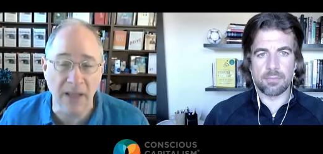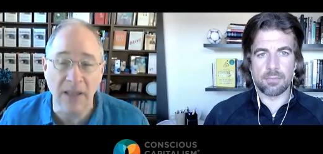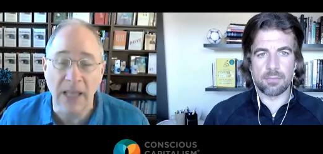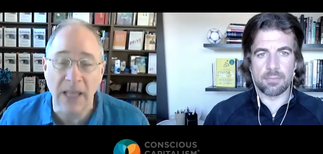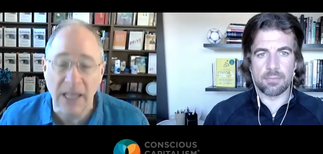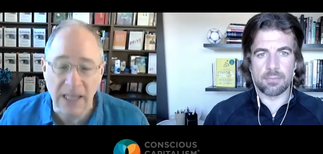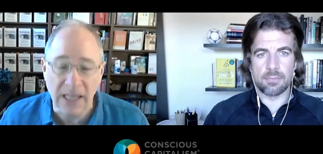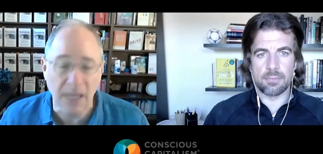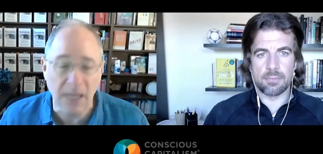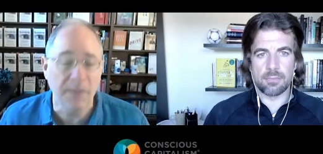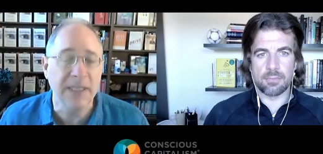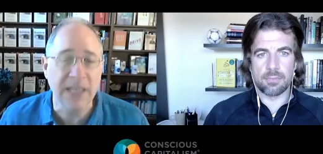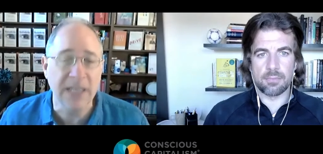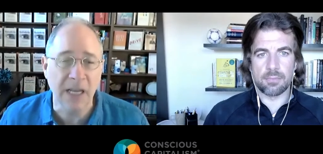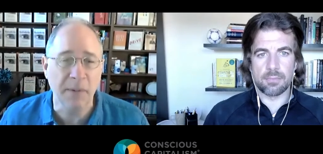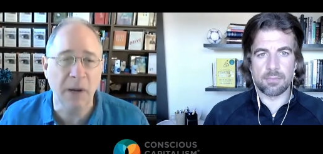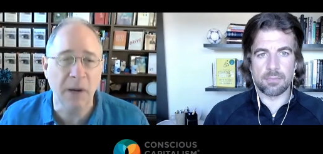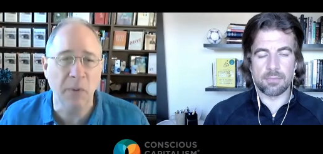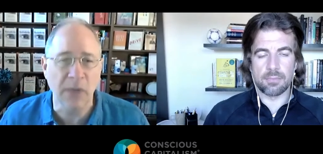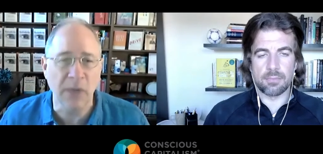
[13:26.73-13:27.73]
Speaker 1: Let me tell you about
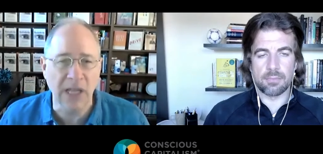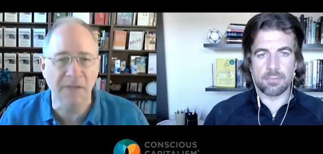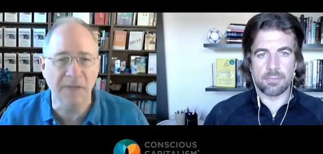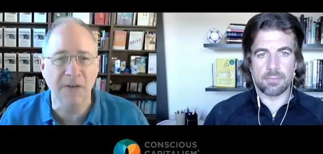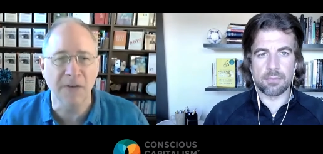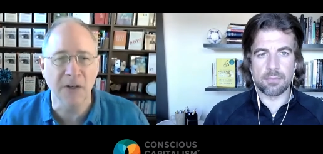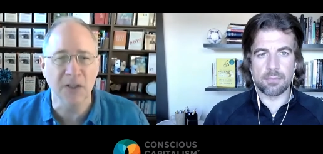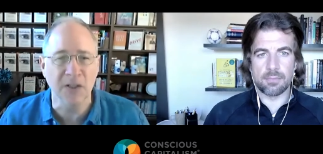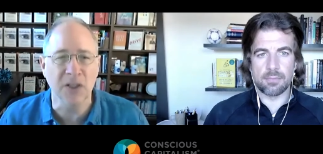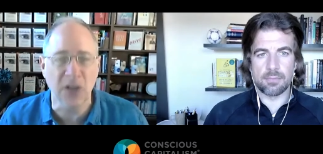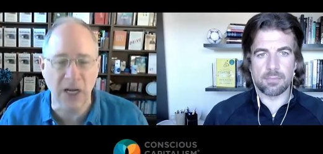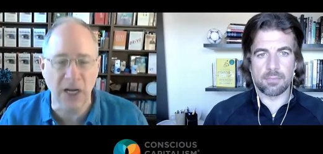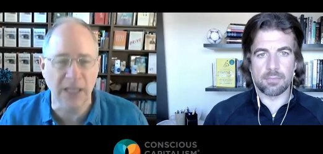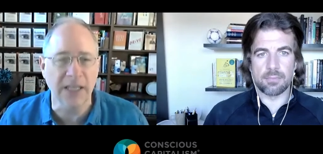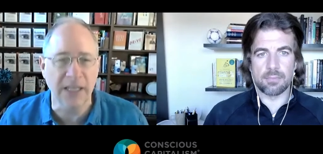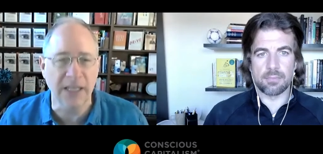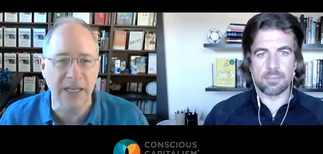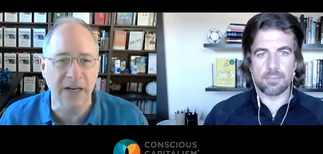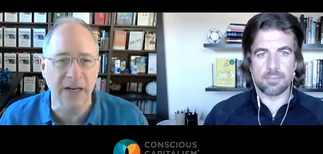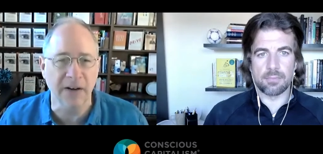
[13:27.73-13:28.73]
when I first started
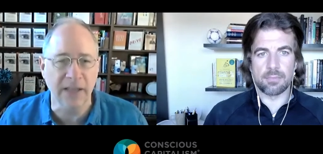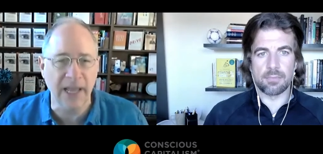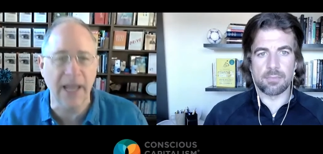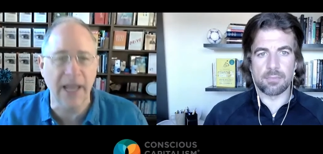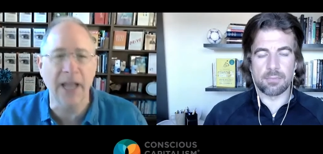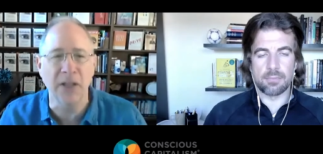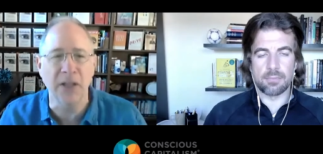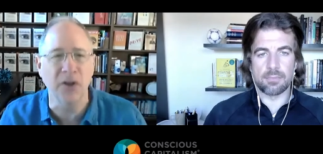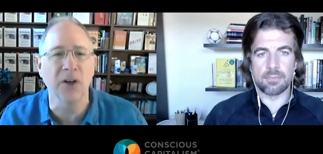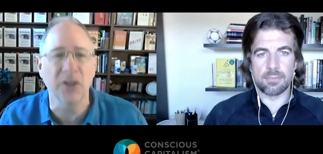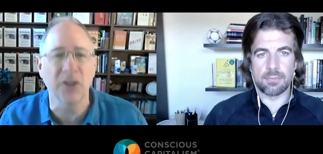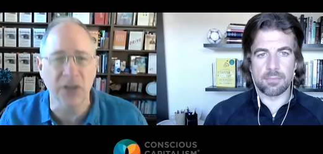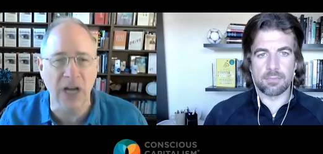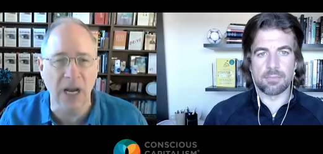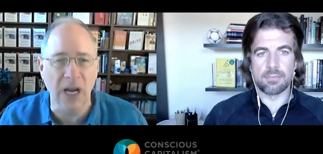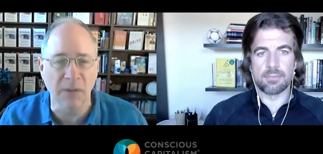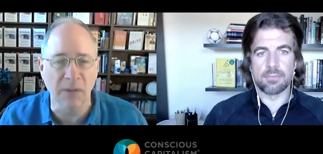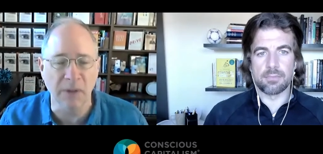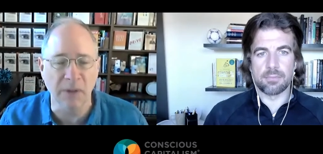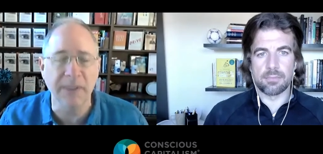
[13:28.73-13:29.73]
here and I had your job.
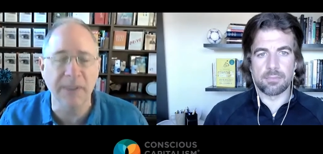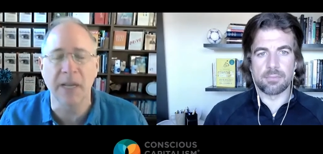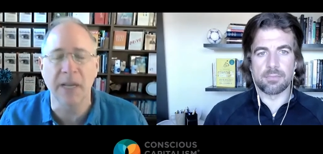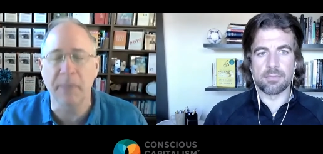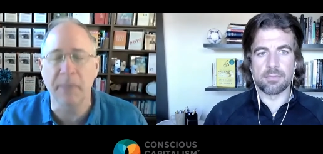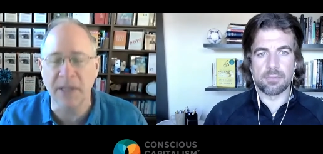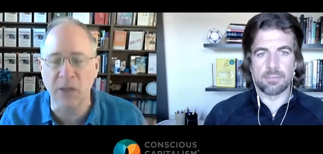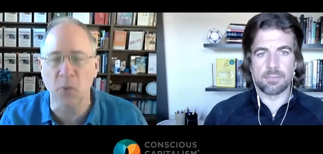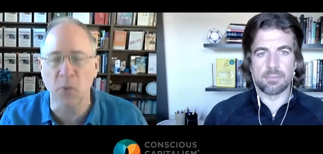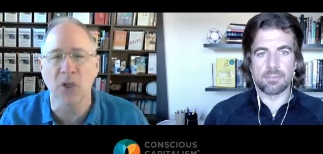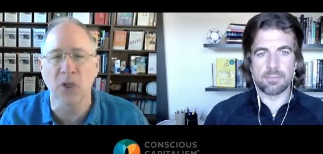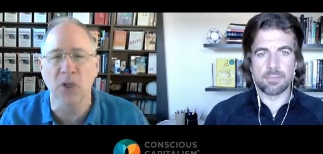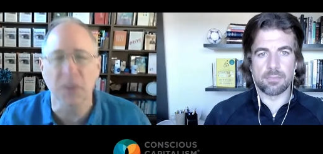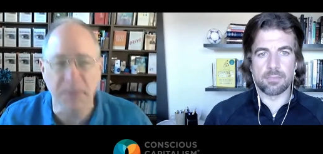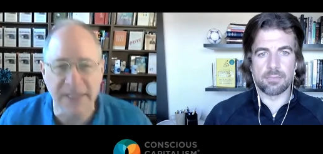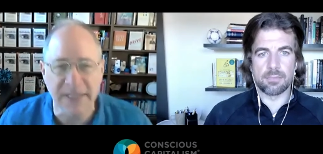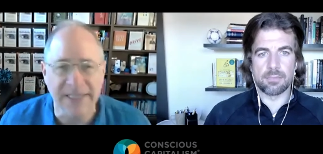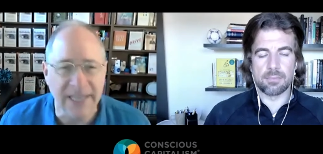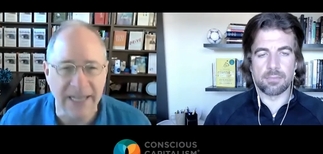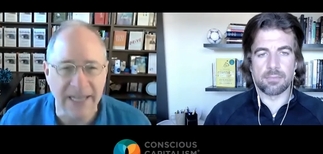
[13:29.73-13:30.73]
Let me tell you about the worst
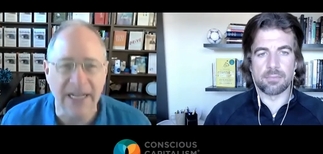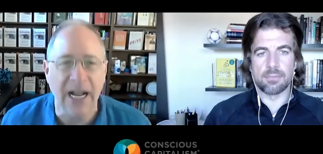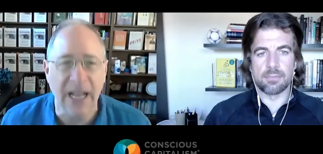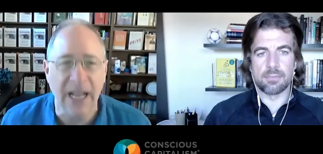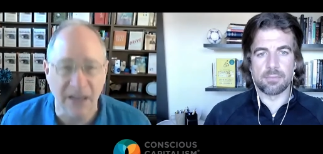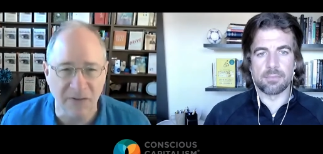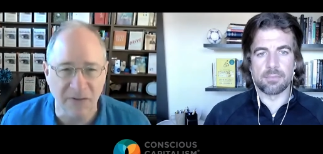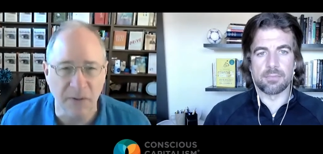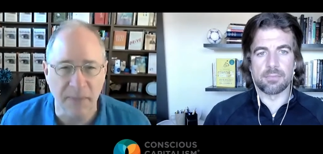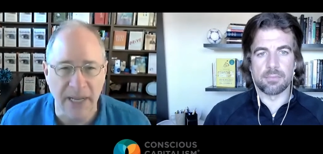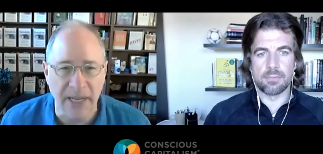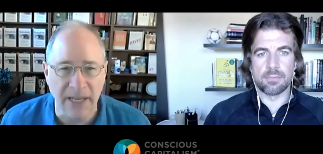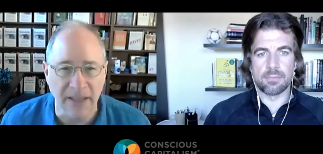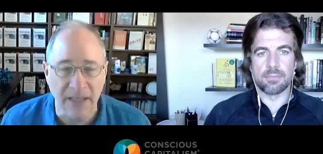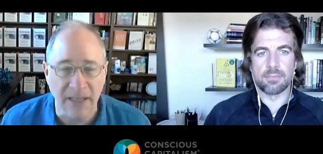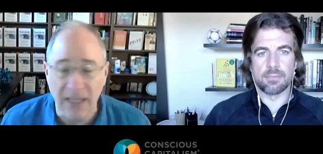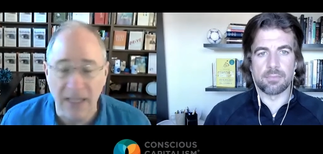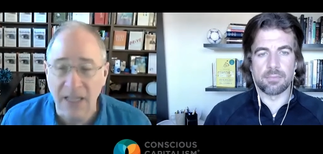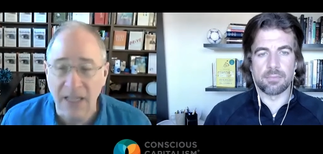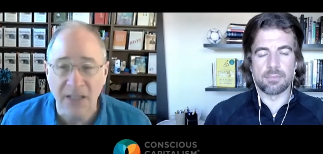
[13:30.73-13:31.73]
mistake I ever made.
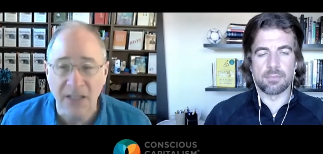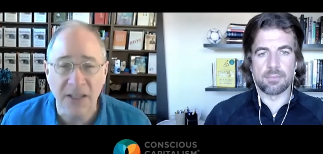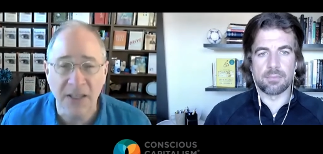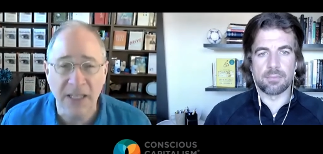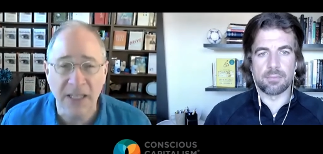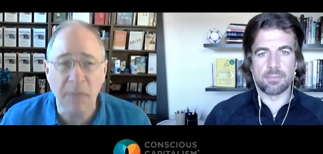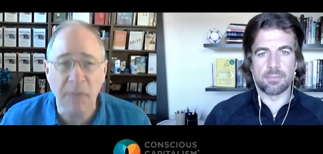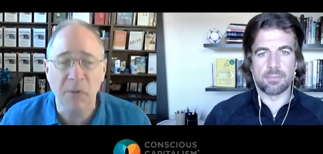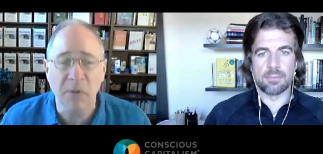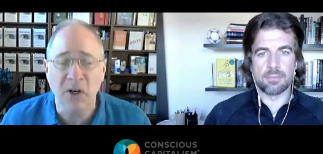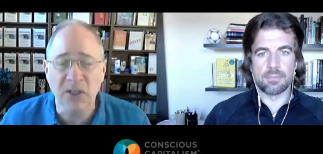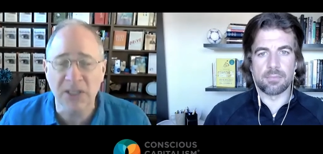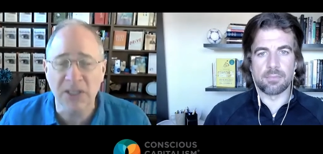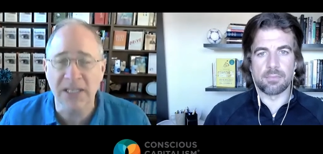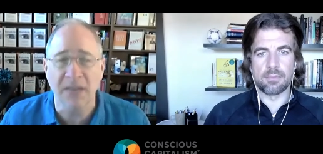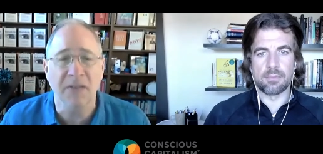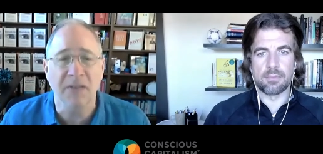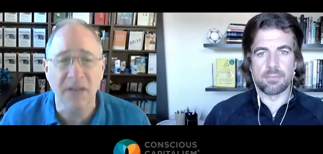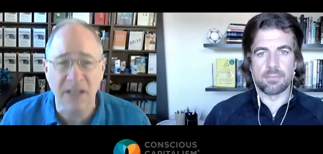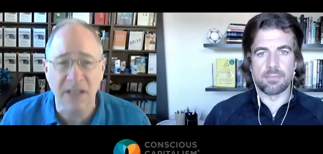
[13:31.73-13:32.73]
Do you think that person's ever
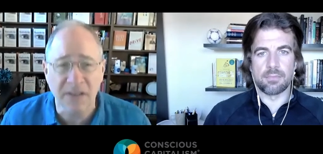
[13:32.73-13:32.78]
going to